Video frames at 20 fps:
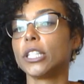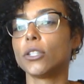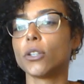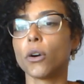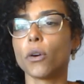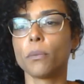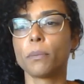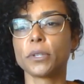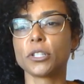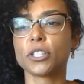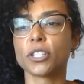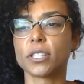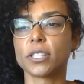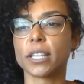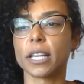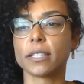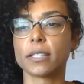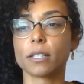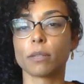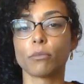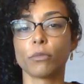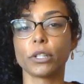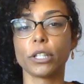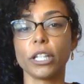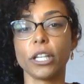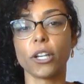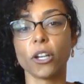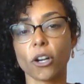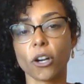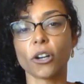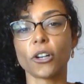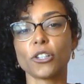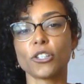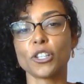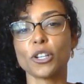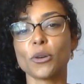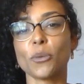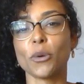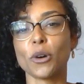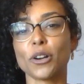dope, and just sent some really
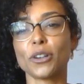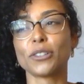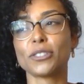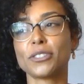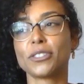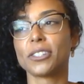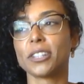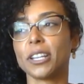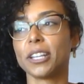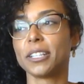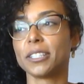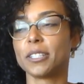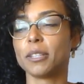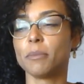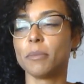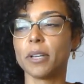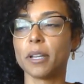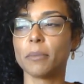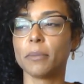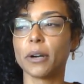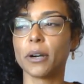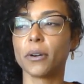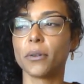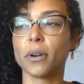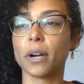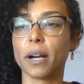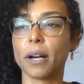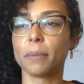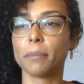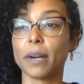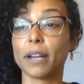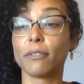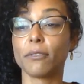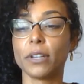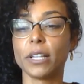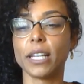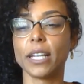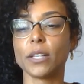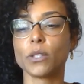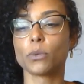encouraging words to me about my
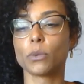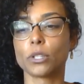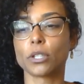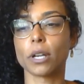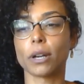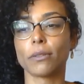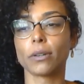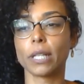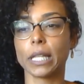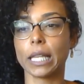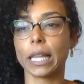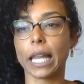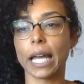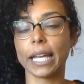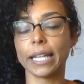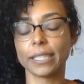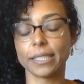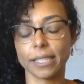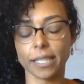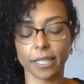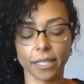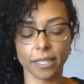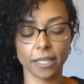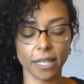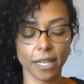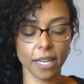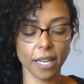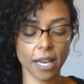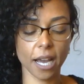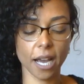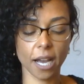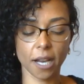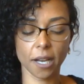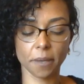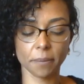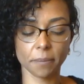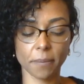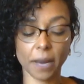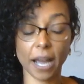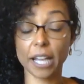readings, which I really liked, and
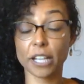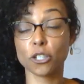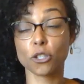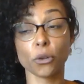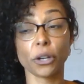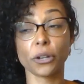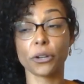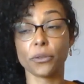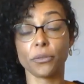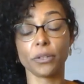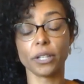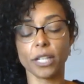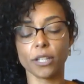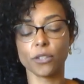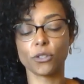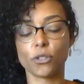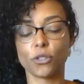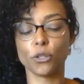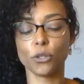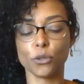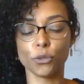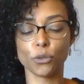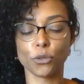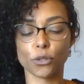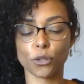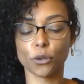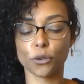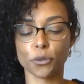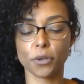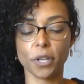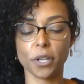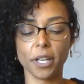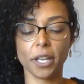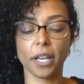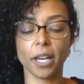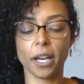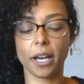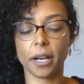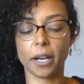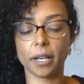I enjoy her readings too. So
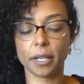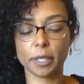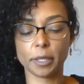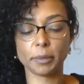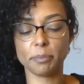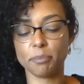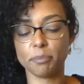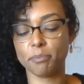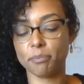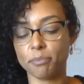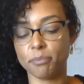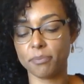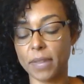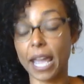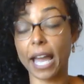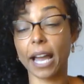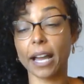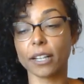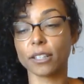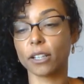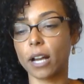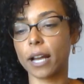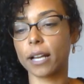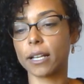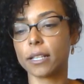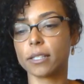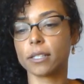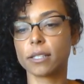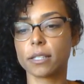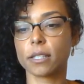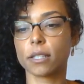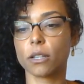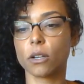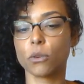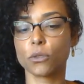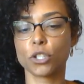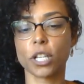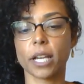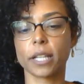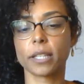yeah, guys, go
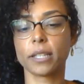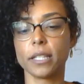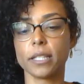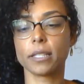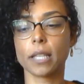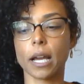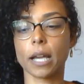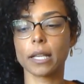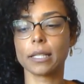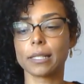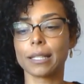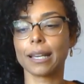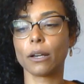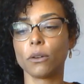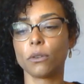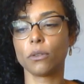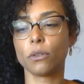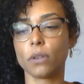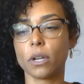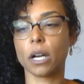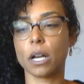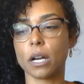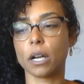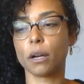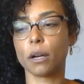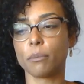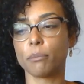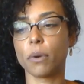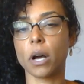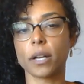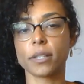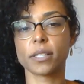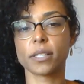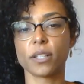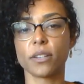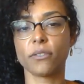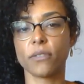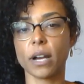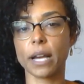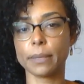check these guys out.
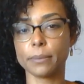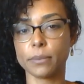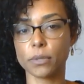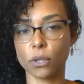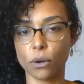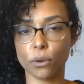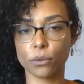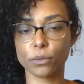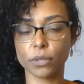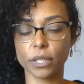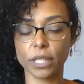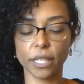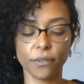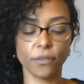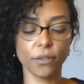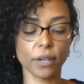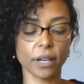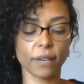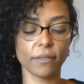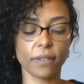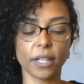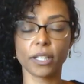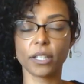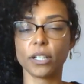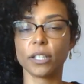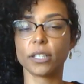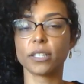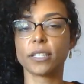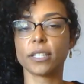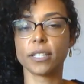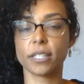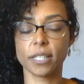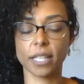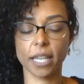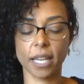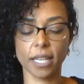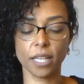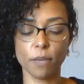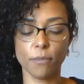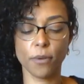Positive vibes only. If you have nothing good to
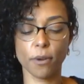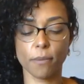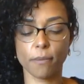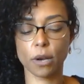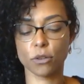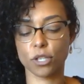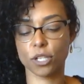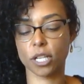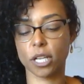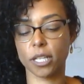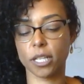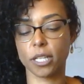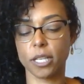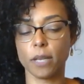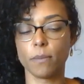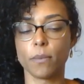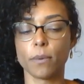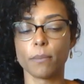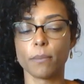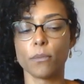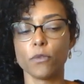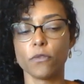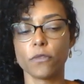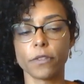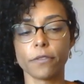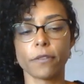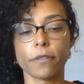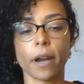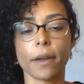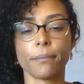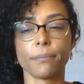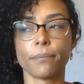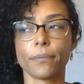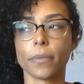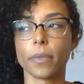say, keep your mouth shut and keep it moving, right?